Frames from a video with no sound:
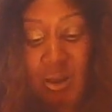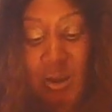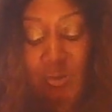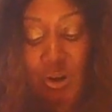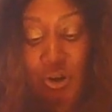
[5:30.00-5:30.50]
that
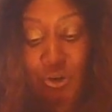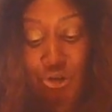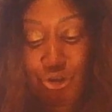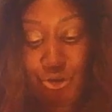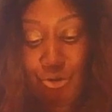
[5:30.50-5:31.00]
have
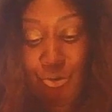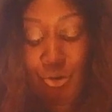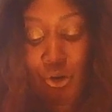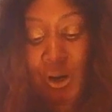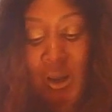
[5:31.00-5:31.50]
hurt you
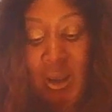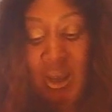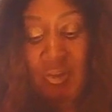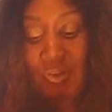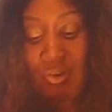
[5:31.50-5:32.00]
or
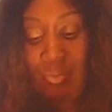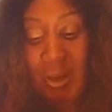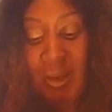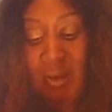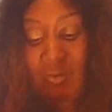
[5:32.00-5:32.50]
if you may